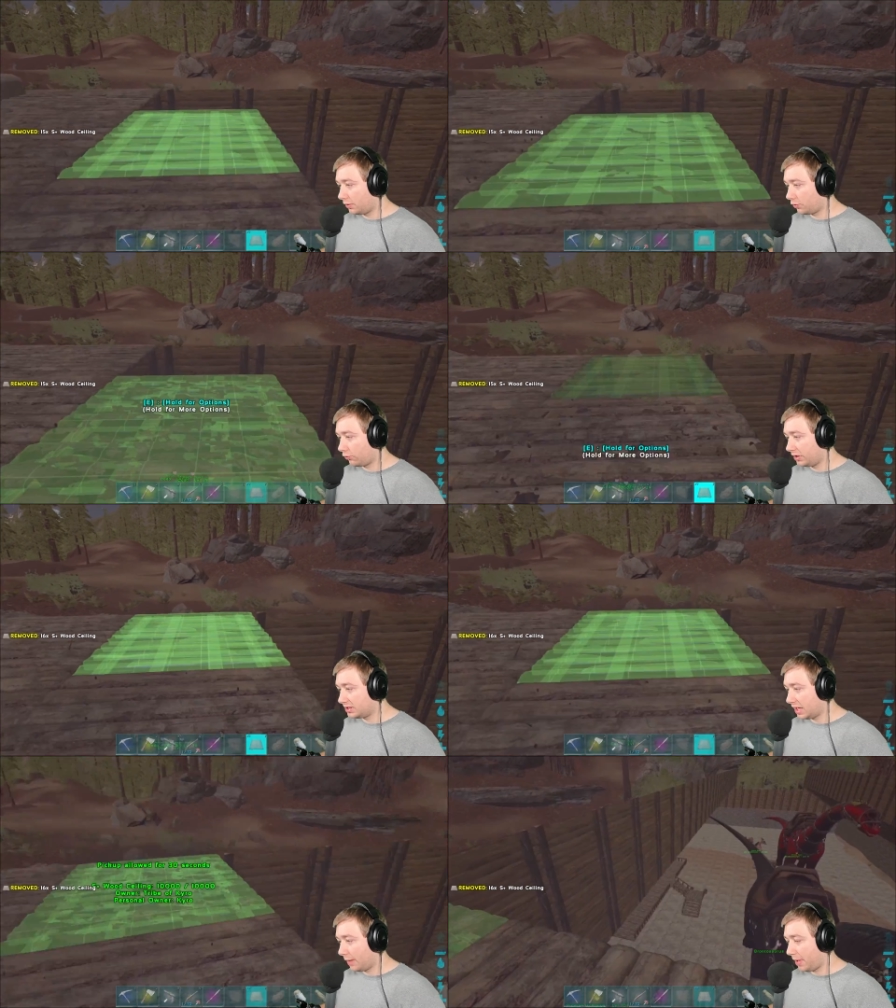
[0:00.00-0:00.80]
the
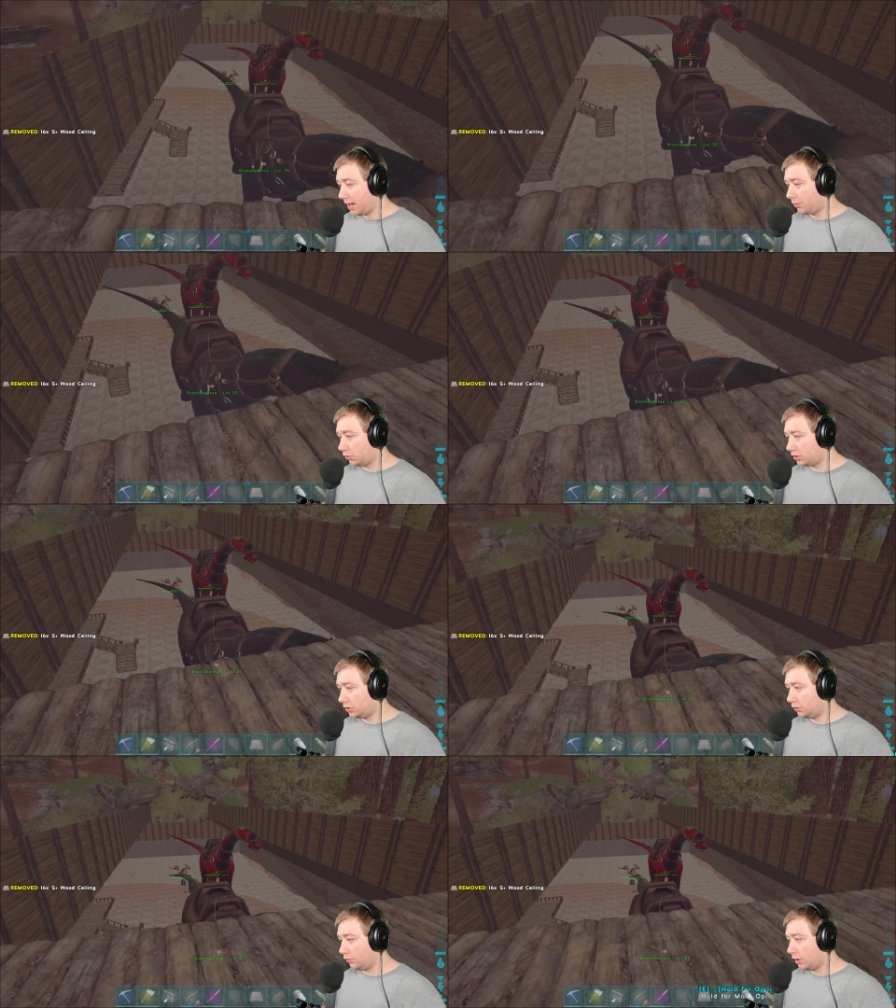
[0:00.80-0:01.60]
reason I'm able
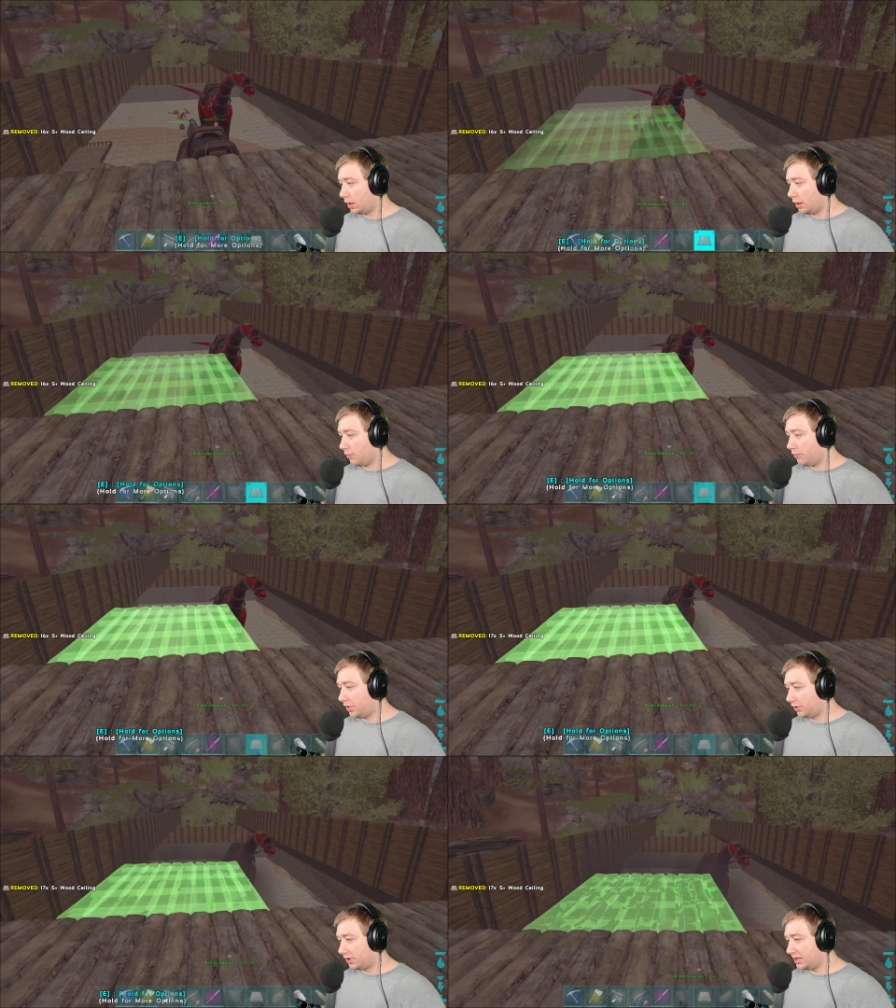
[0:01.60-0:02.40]
to
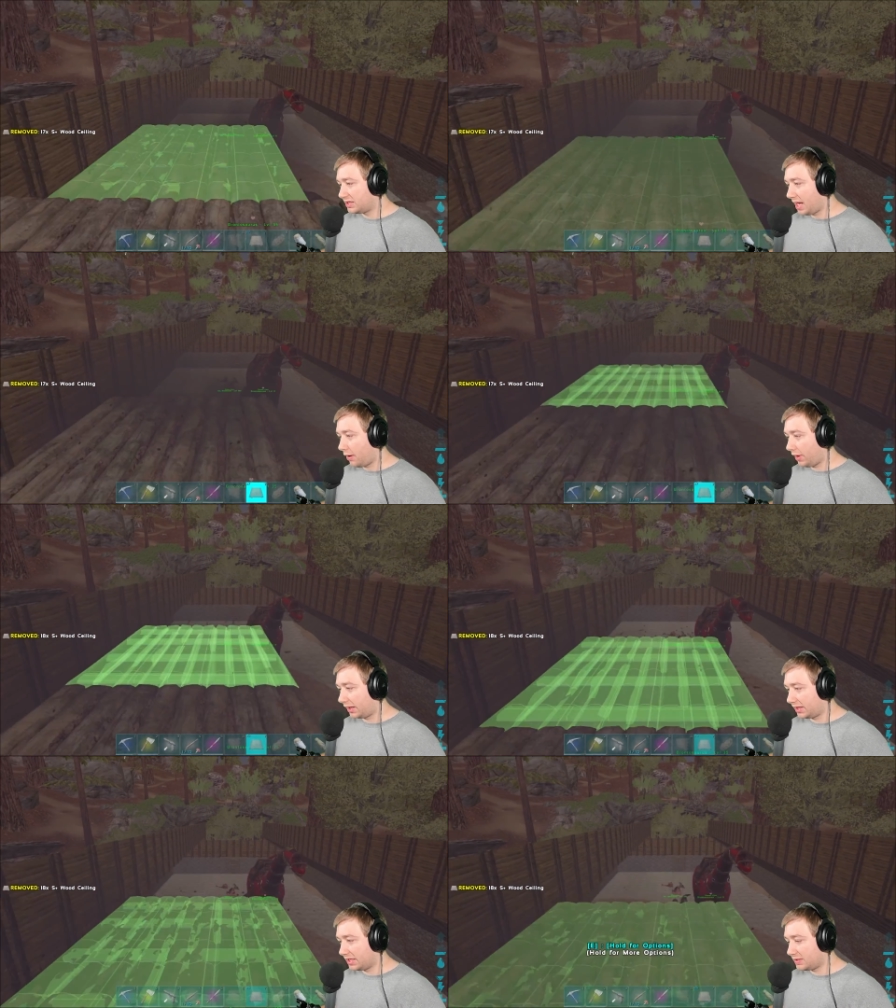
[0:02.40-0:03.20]
build these out
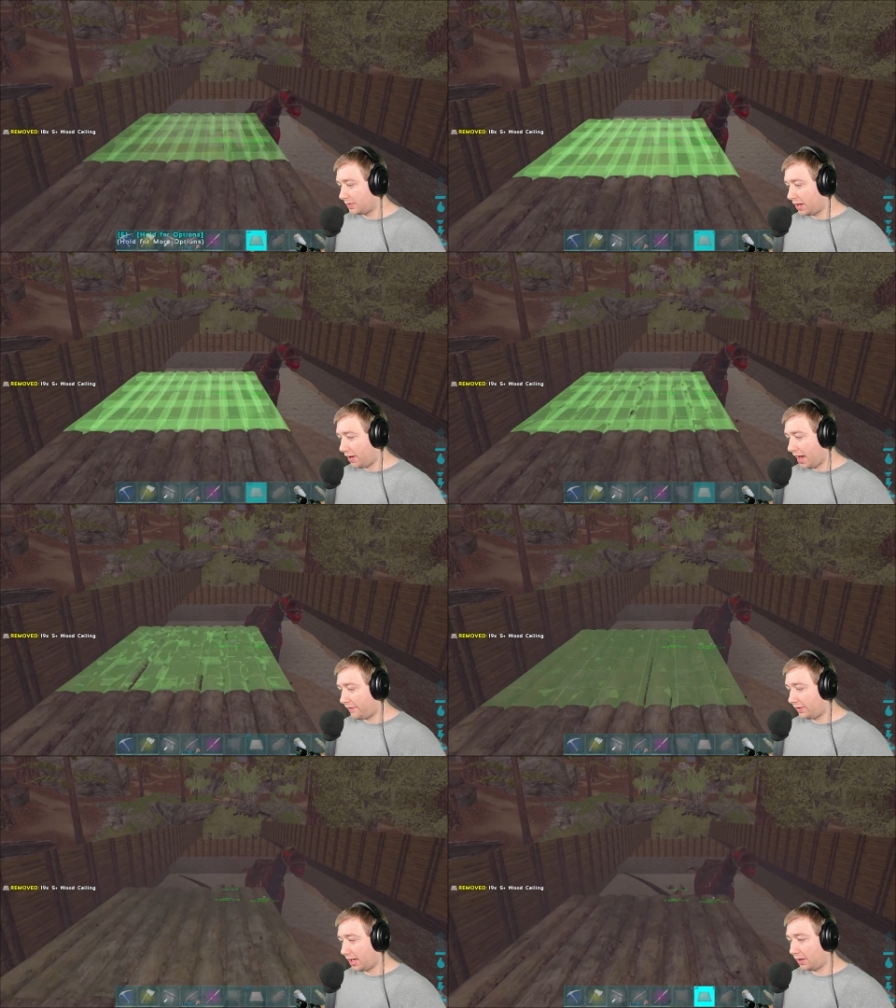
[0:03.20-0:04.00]
like this without
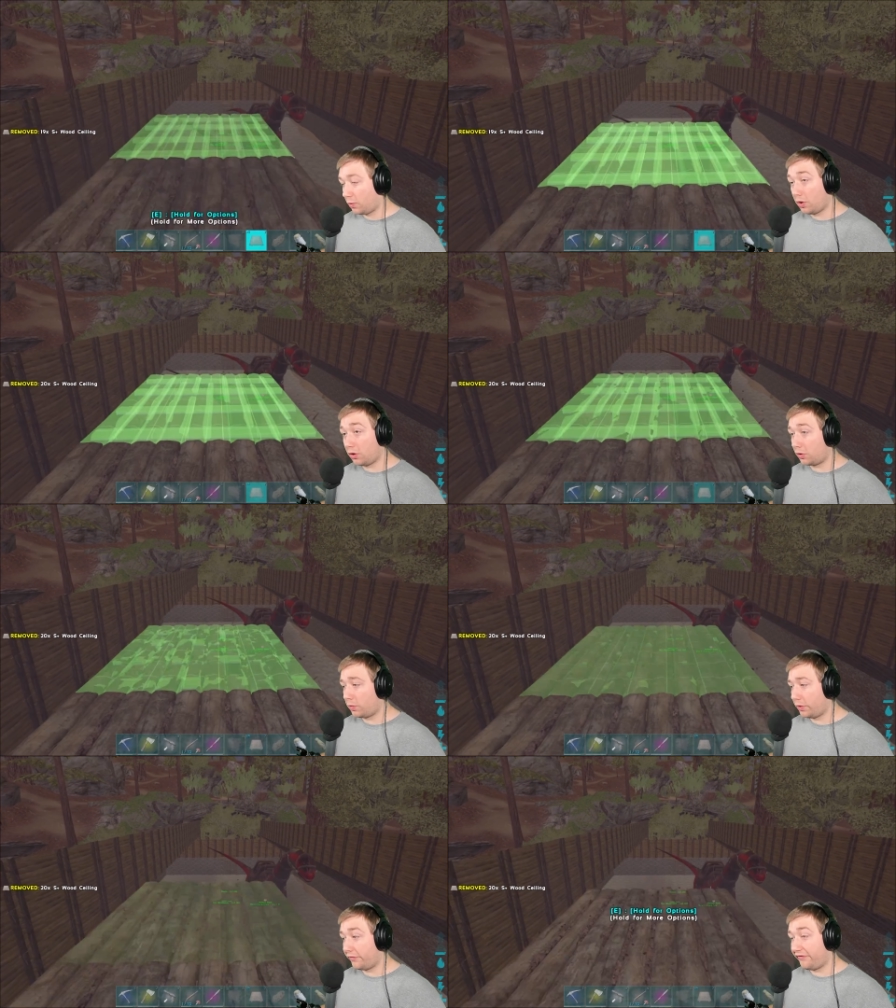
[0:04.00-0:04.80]
having a
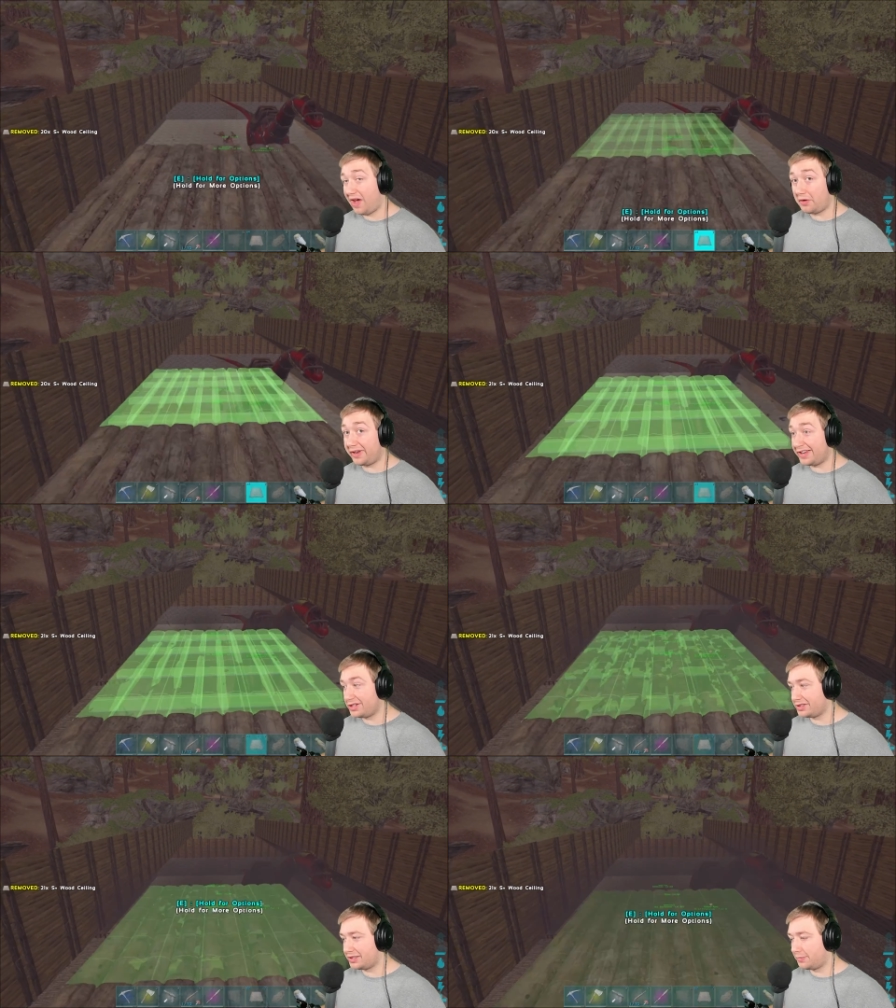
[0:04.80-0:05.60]
quote-unquote
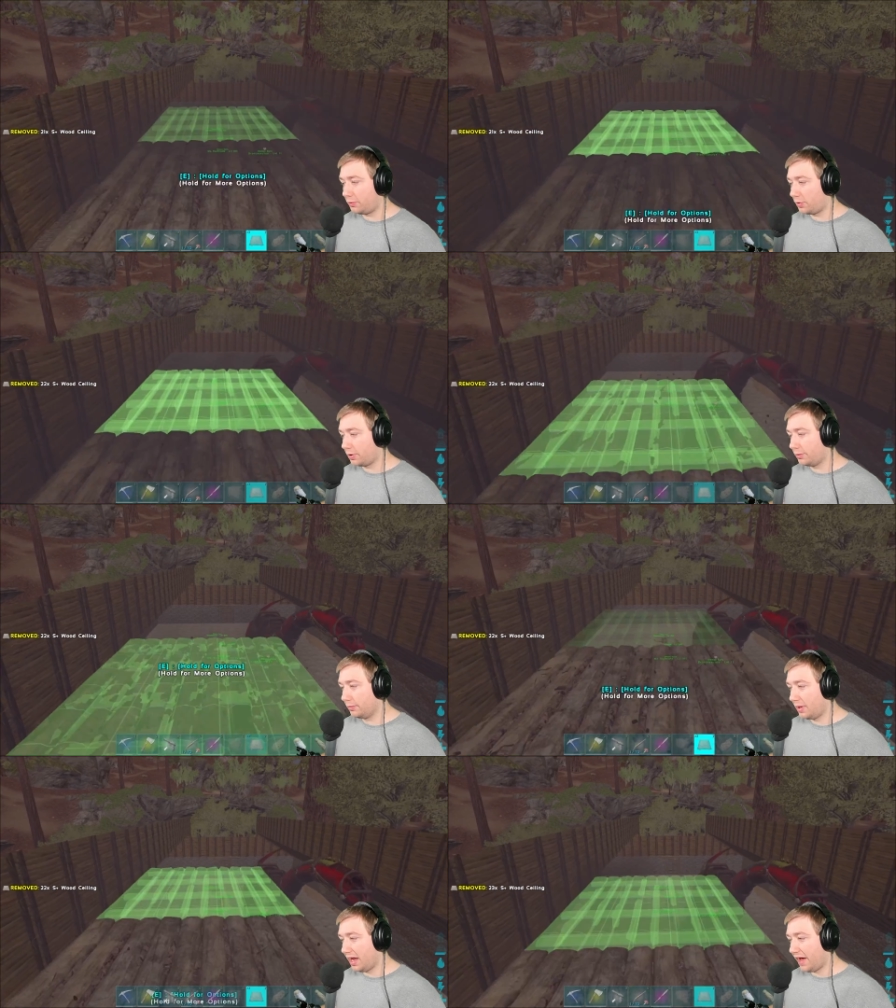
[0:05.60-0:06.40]
foundation support,
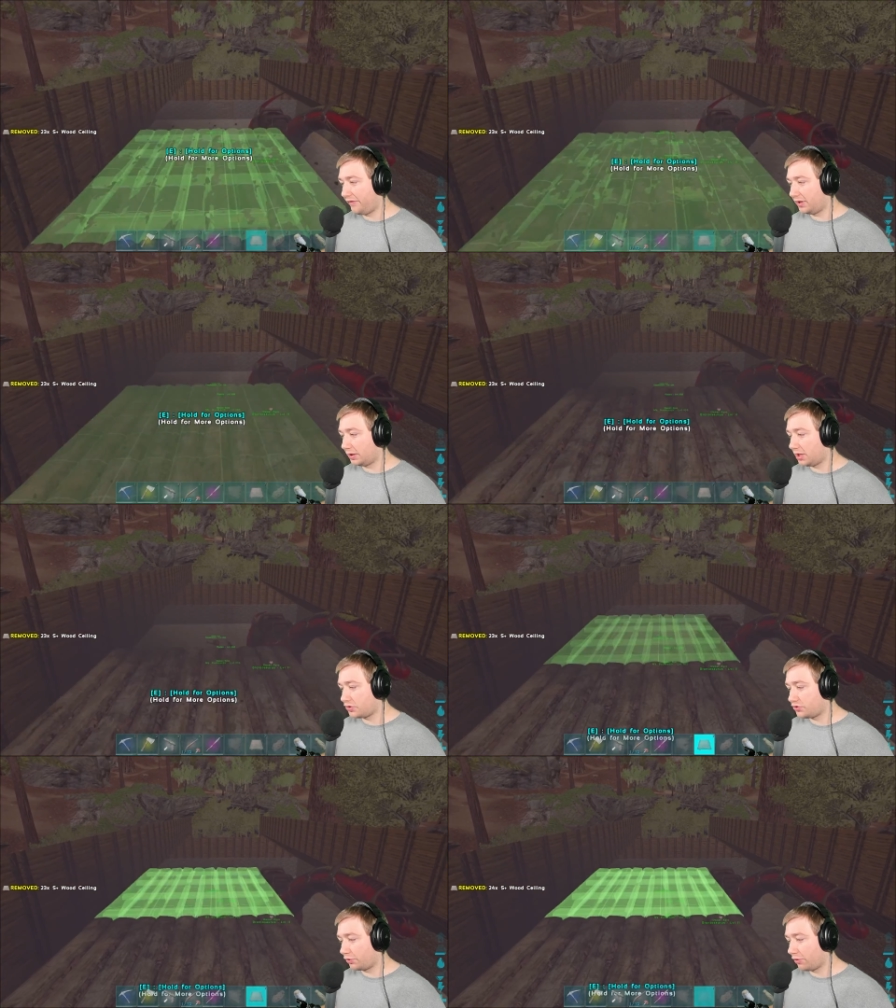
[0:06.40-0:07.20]
having to
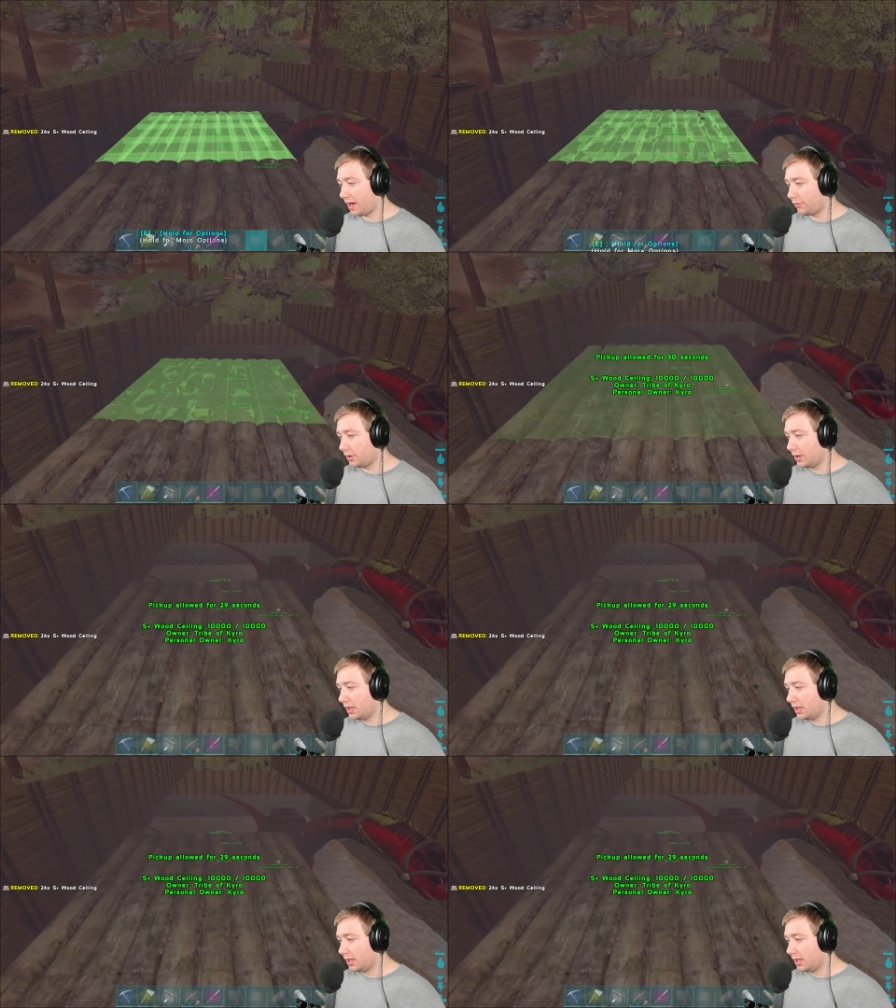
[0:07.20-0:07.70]
touch the ground,